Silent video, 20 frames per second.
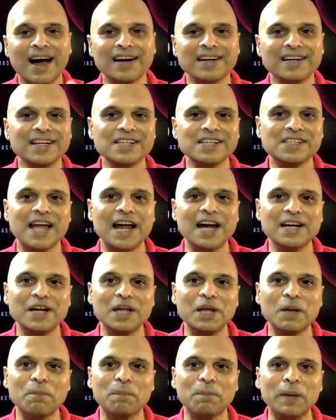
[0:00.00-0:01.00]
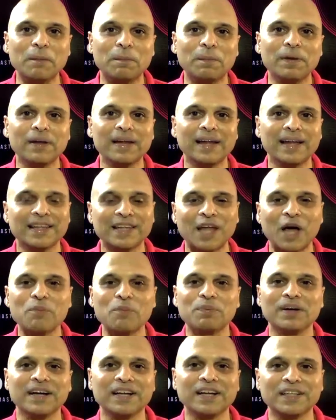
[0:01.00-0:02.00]
understanding people, and now
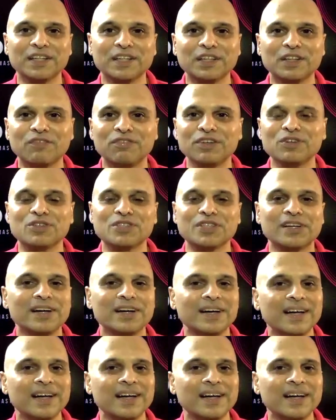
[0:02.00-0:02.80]
predicting the future.